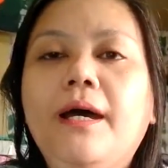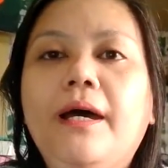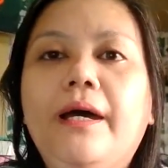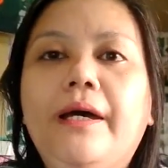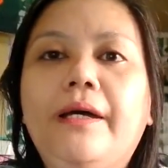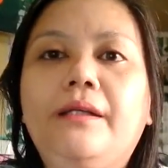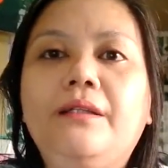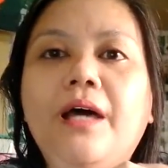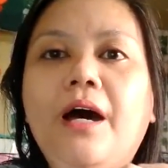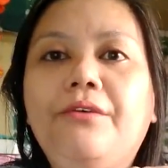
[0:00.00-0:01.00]

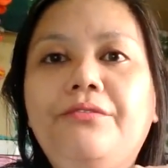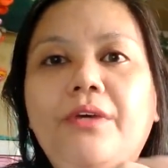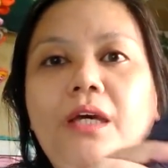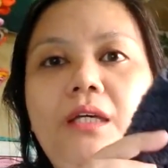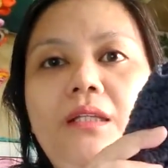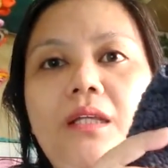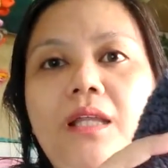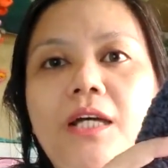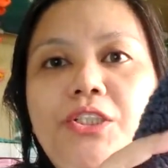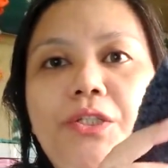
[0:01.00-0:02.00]
and have a
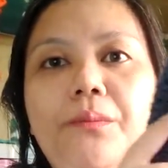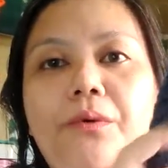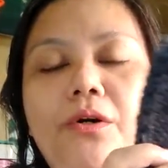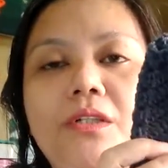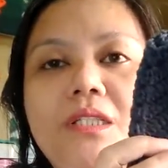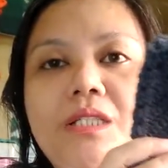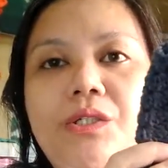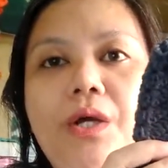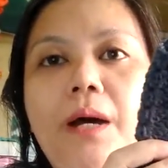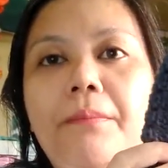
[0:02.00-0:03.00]
detachable
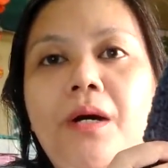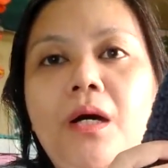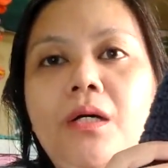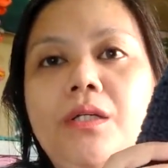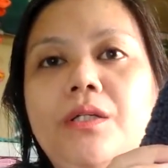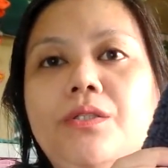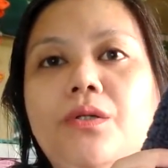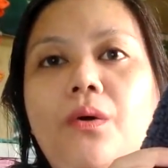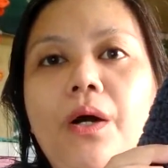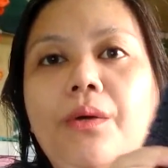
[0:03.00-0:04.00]
strap.
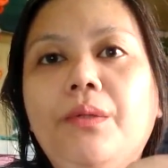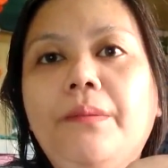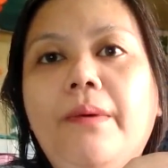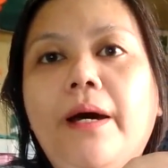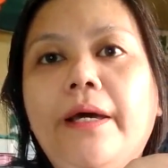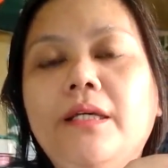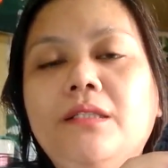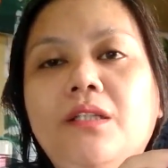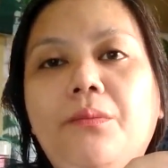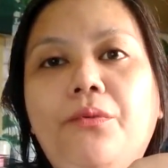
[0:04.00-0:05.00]
So I will buy
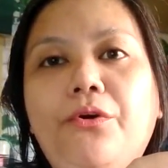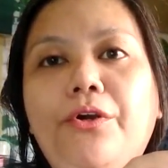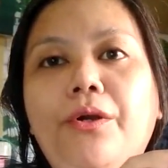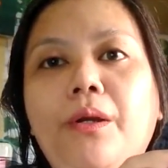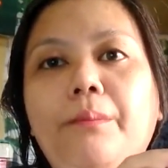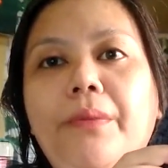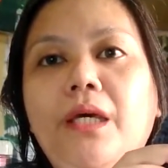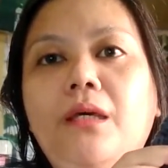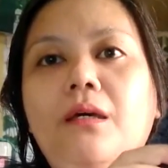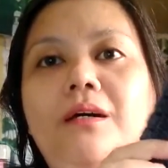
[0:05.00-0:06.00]
some more
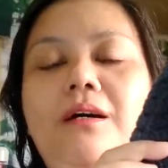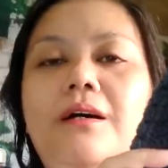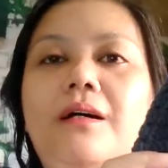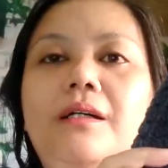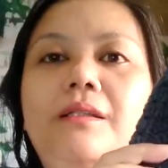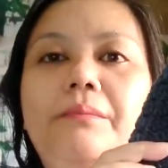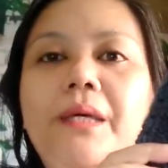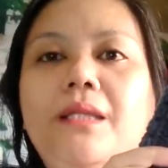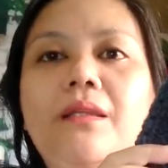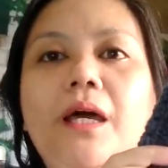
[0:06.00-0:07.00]
big
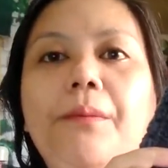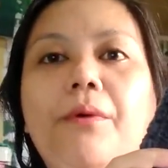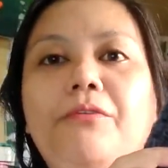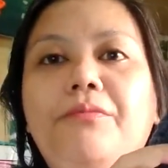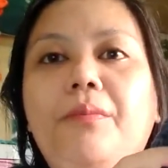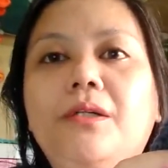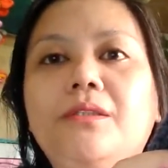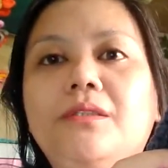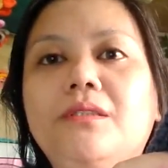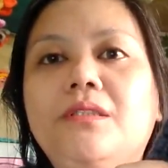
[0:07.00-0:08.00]
type of
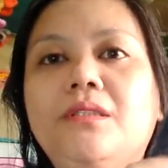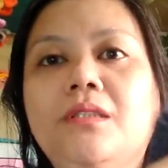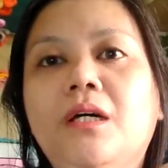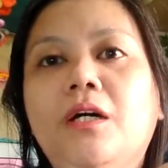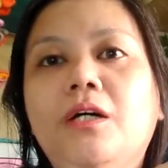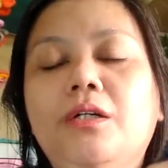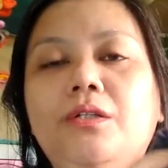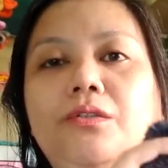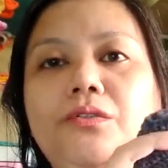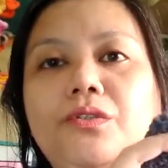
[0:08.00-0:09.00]
buttons
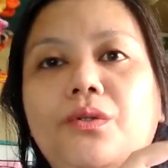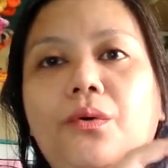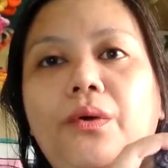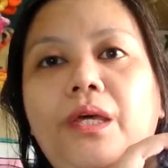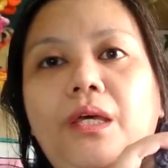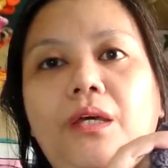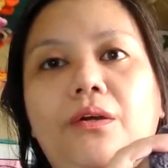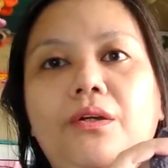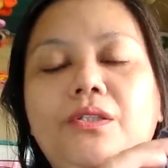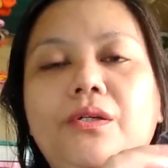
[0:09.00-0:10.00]
to sew
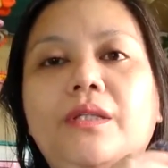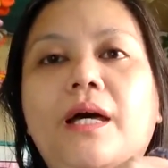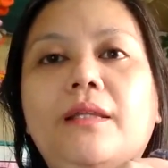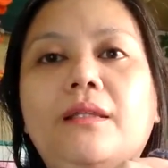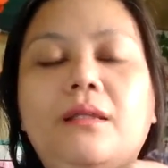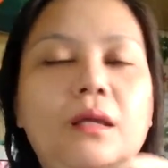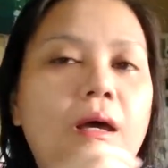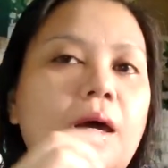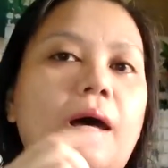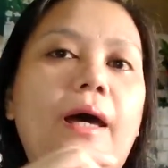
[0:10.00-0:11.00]
here so that
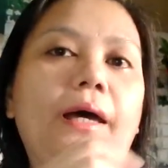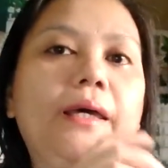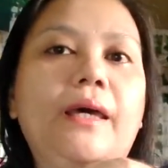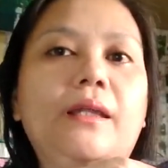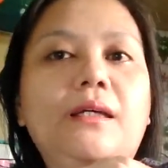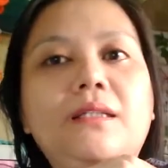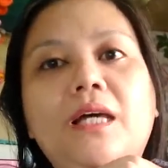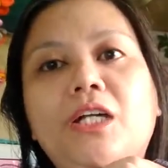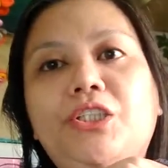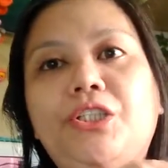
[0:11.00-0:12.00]
I can
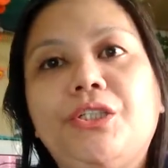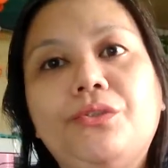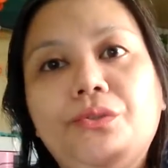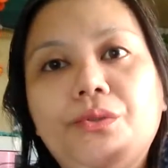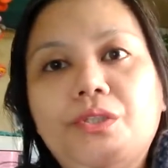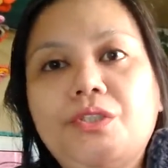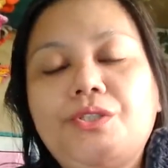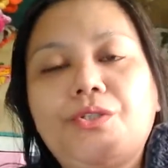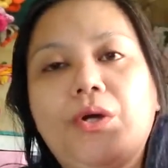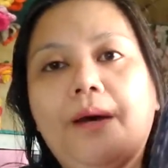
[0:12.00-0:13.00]
attach it to the
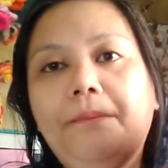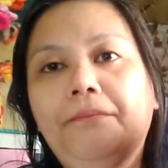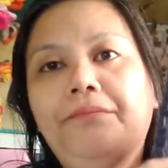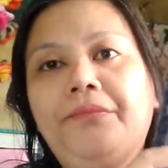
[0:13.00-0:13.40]
strap.